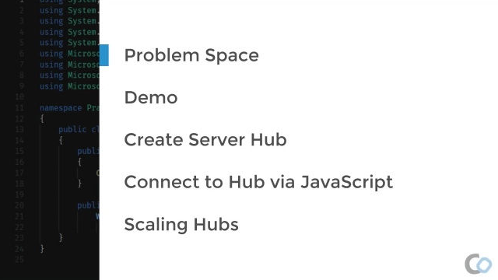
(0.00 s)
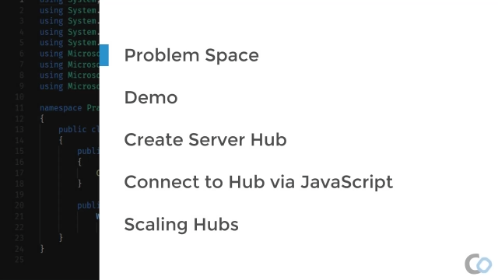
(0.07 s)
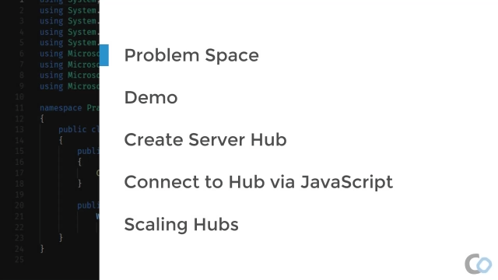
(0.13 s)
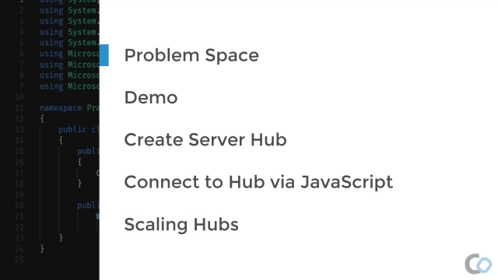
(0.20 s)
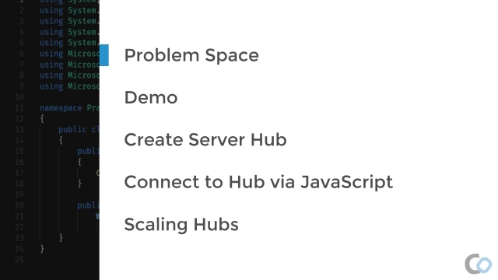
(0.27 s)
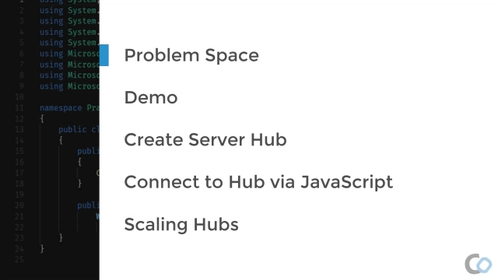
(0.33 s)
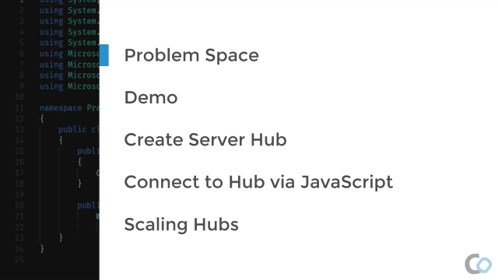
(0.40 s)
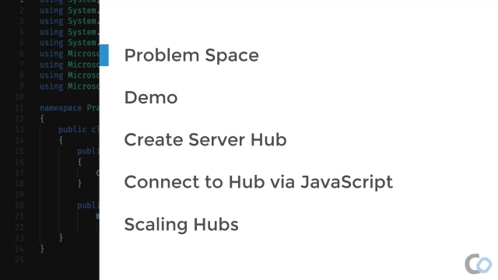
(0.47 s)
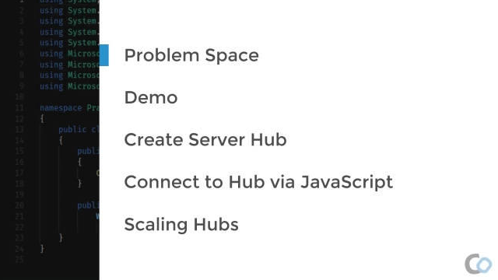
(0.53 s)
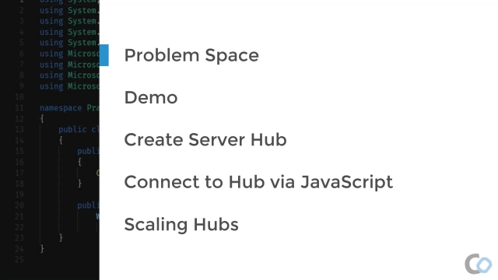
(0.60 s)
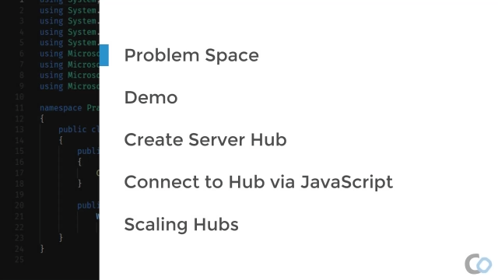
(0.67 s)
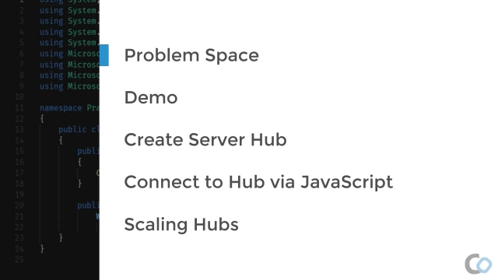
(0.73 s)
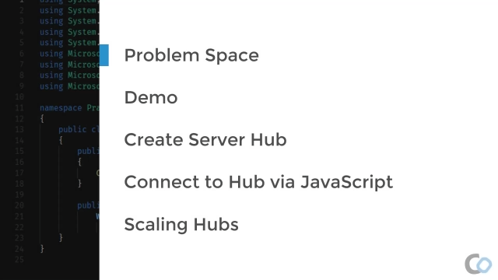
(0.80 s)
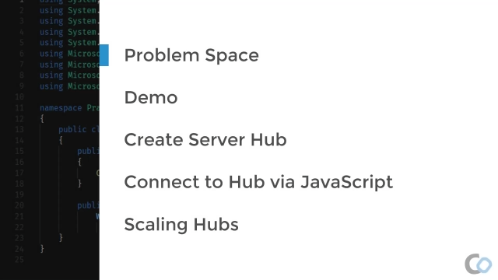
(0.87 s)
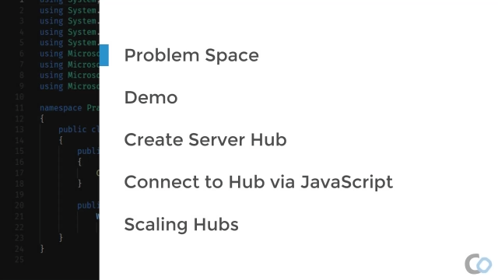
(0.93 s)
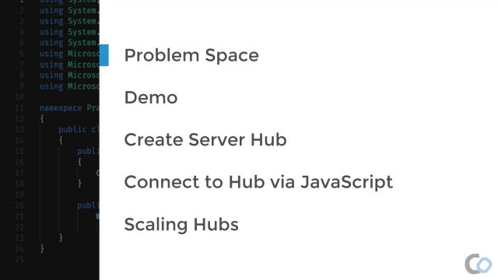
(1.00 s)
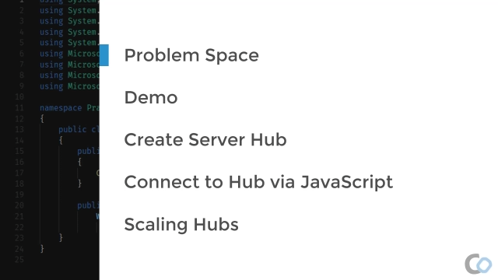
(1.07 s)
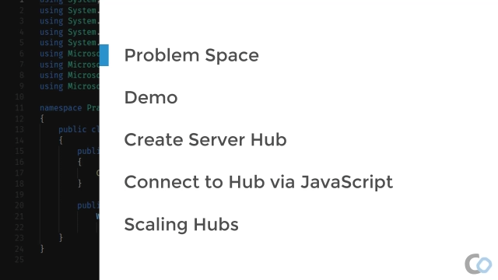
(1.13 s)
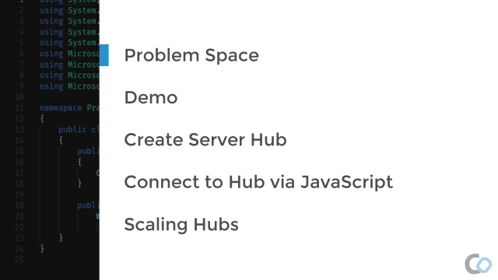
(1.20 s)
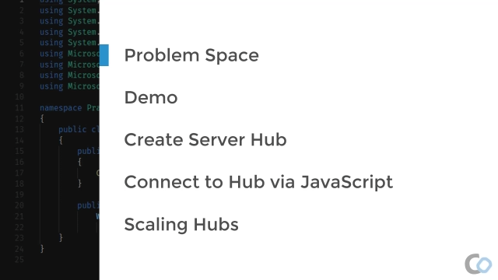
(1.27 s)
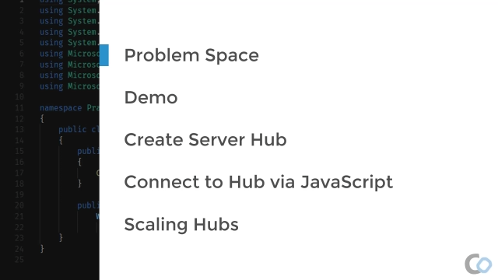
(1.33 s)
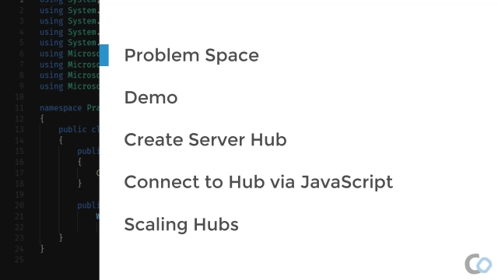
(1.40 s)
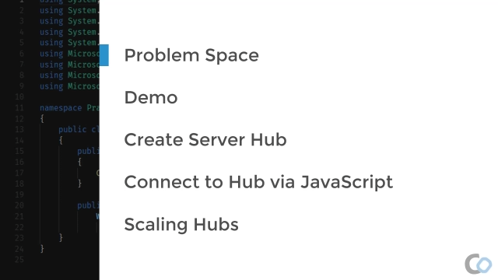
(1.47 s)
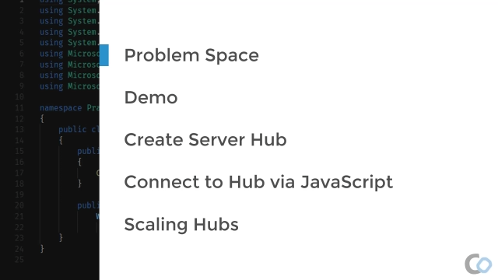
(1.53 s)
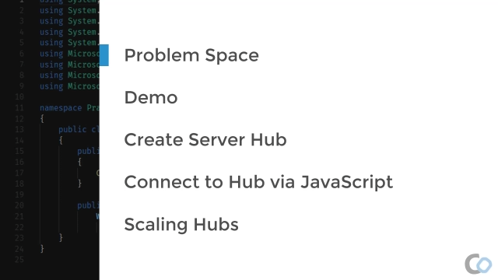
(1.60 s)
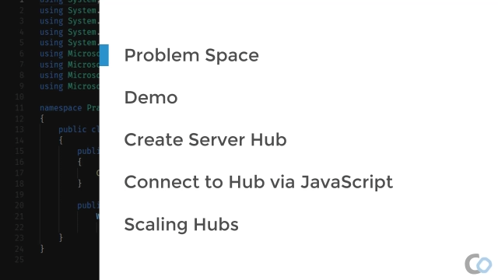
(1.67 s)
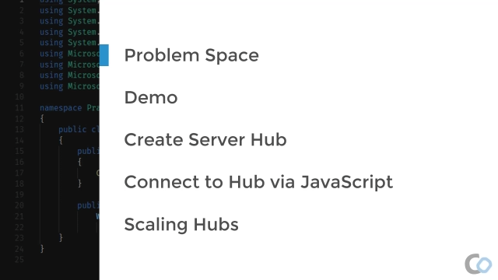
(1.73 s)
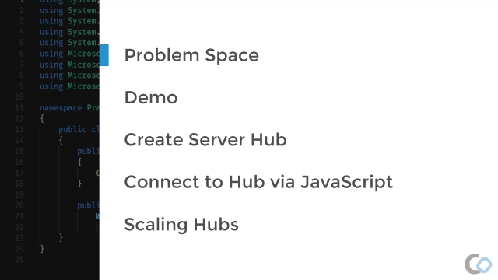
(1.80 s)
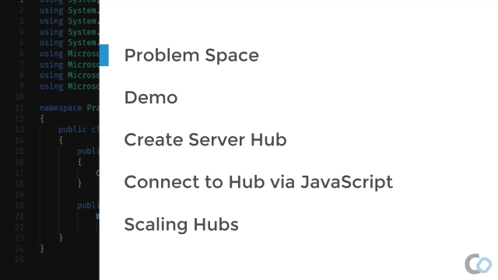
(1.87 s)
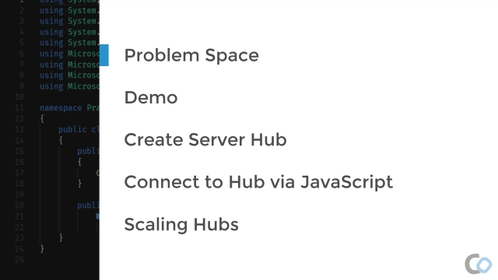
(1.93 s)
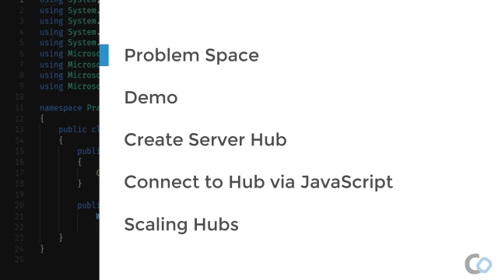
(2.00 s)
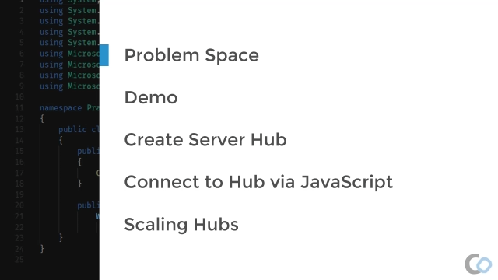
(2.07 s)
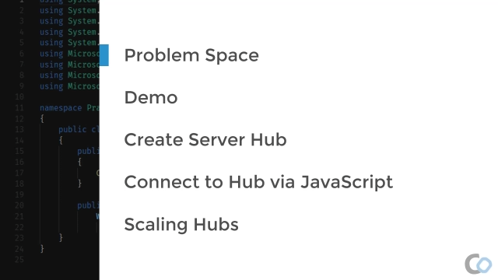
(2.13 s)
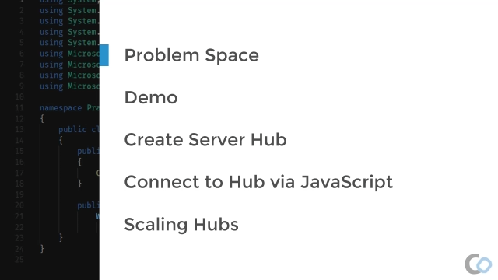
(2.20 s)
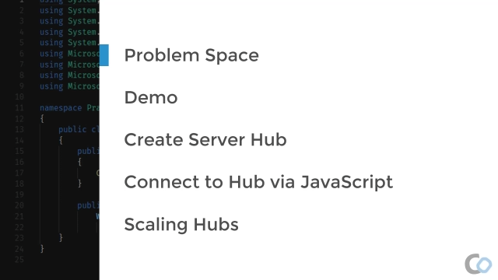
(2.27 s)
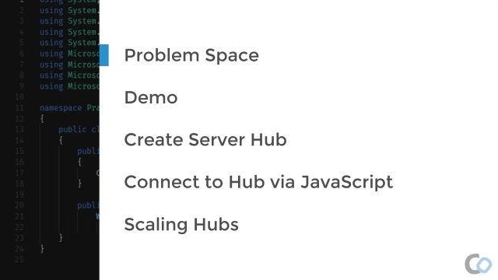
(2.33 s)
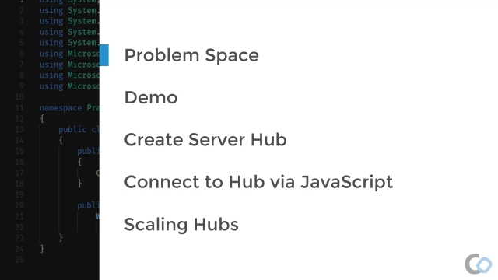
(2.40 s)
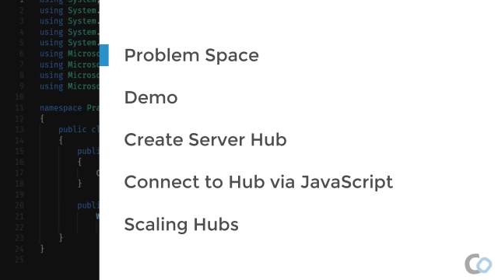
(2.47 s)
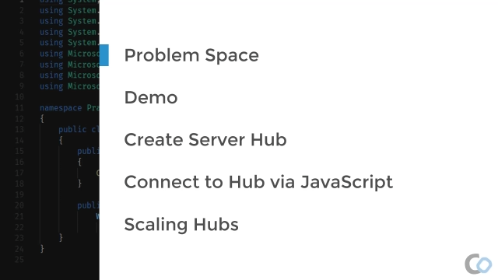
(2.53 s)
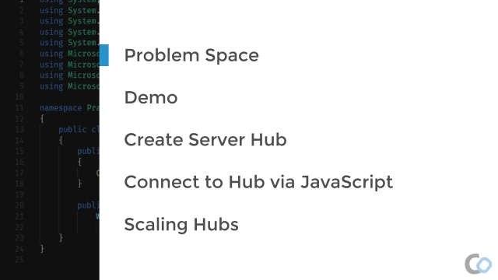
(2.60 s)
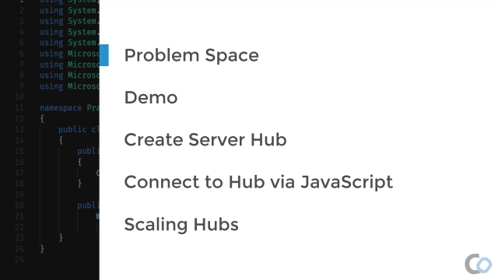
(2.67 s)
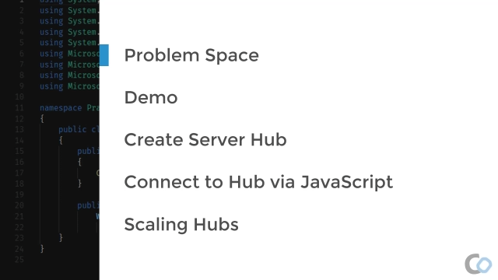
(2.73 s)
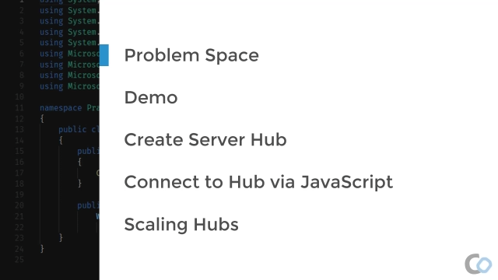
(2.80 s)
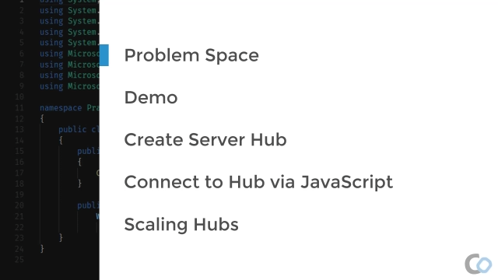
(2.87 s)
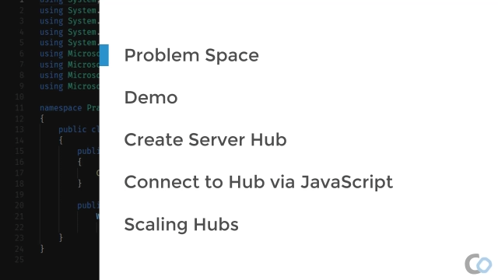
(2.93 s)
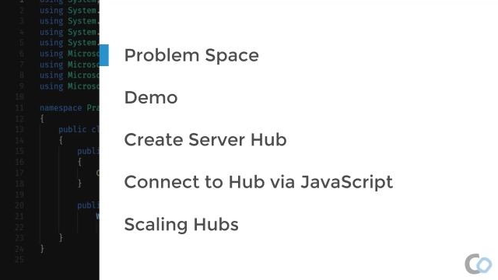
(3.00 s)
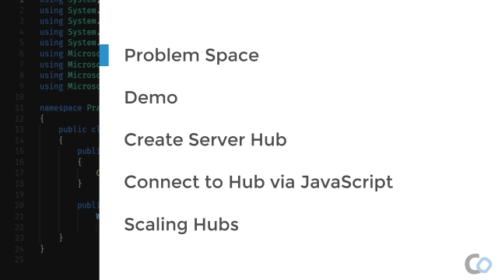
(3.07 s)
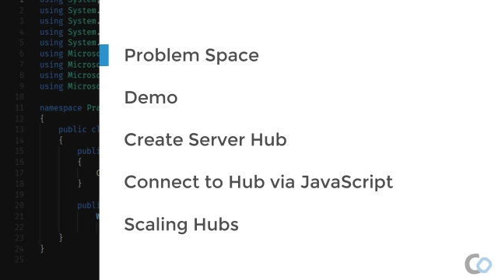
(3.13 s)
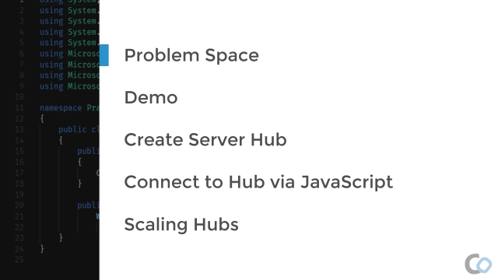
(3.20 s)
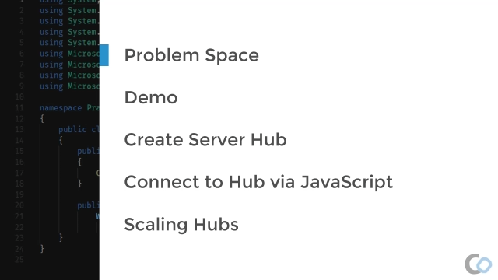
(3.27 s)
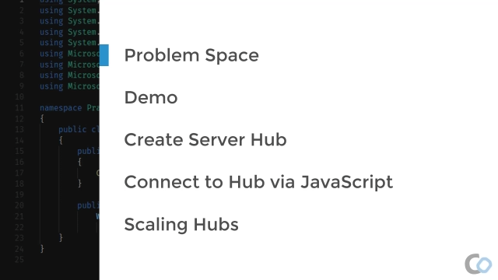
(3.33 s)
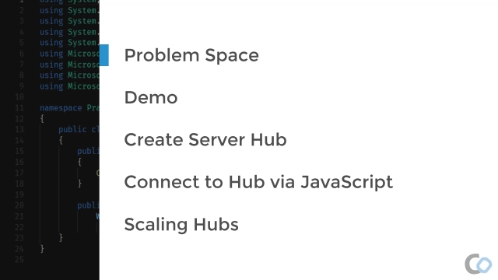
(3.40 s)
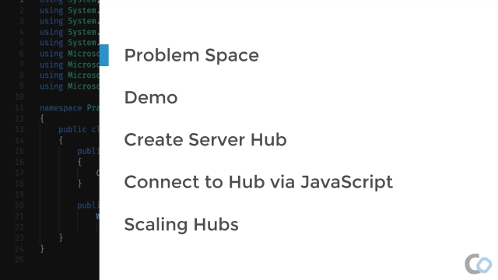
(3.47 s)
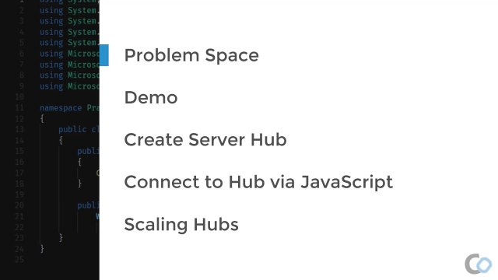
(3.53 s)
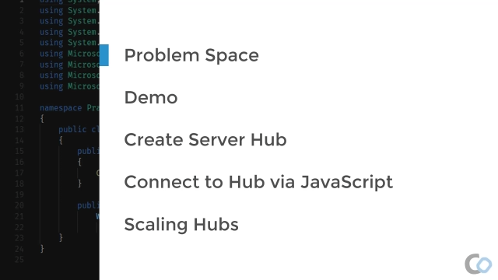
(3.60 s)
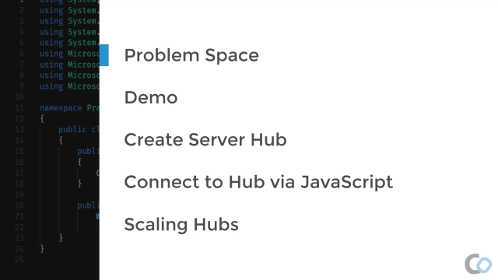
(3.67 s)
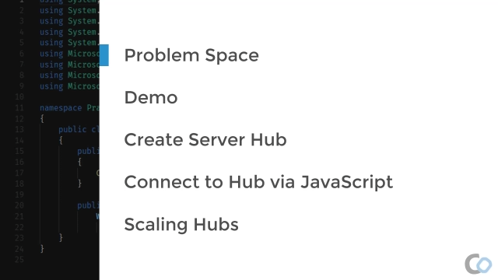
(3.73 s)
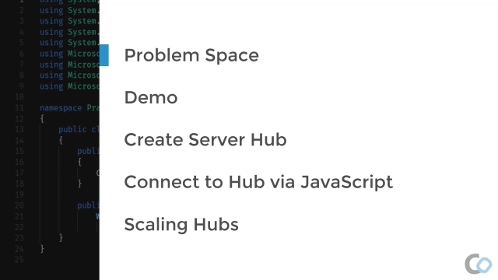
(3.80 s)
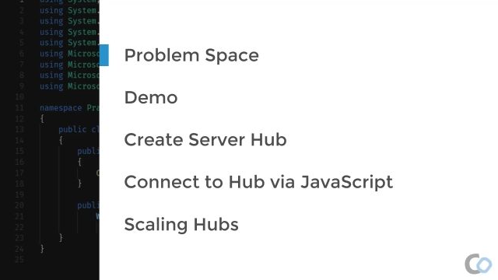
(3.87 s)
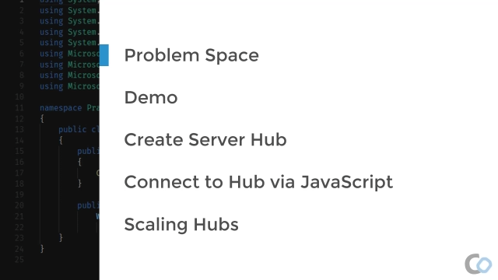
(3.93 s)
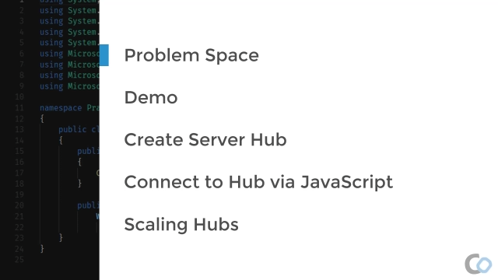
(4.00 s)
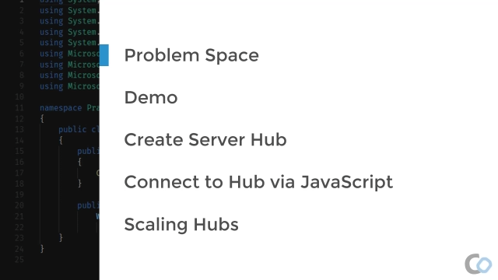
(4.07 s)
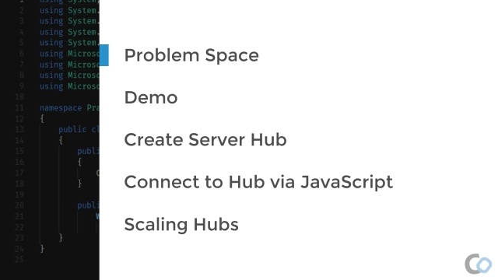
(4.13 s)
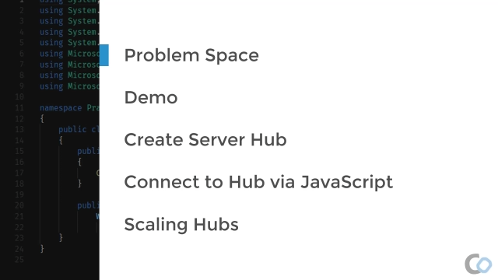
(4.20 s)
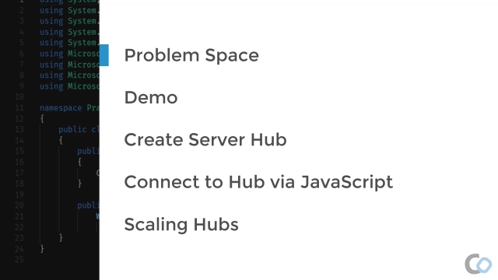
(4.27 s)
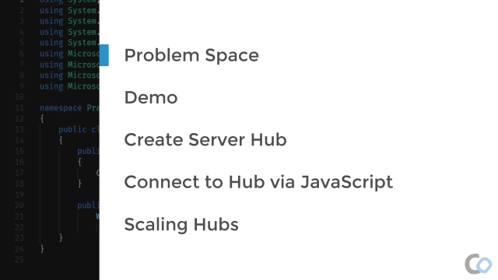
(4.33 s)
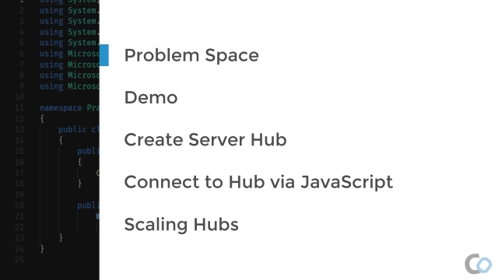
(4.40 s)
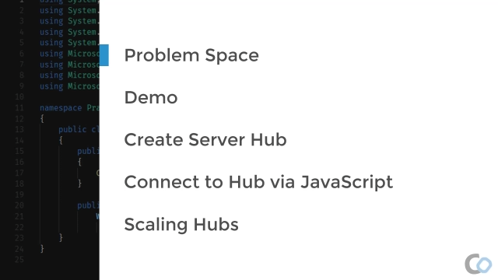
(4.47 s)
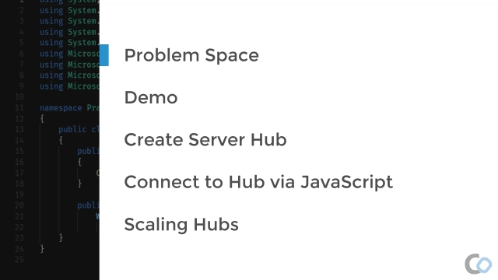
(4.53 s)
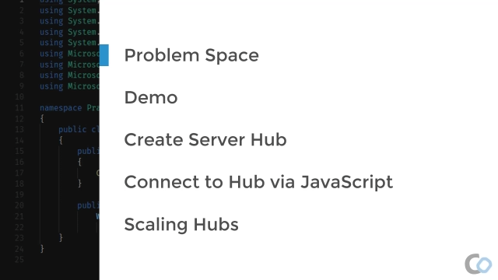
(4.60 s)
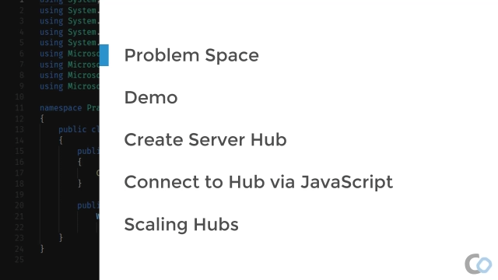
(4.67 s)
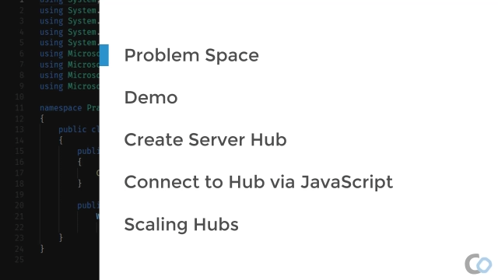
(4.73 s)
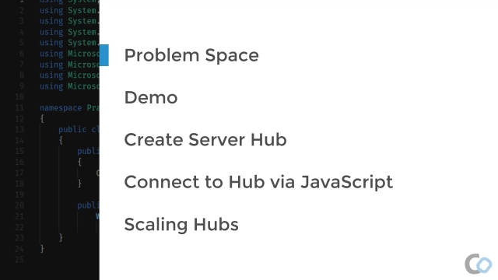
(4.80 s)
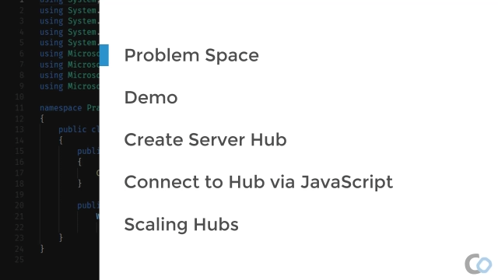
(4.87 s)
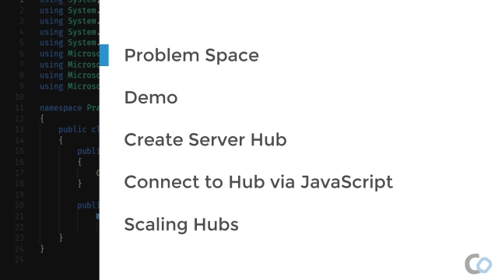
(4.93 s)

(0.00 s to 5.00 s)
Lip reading: No face is visible, so there are no lips to read.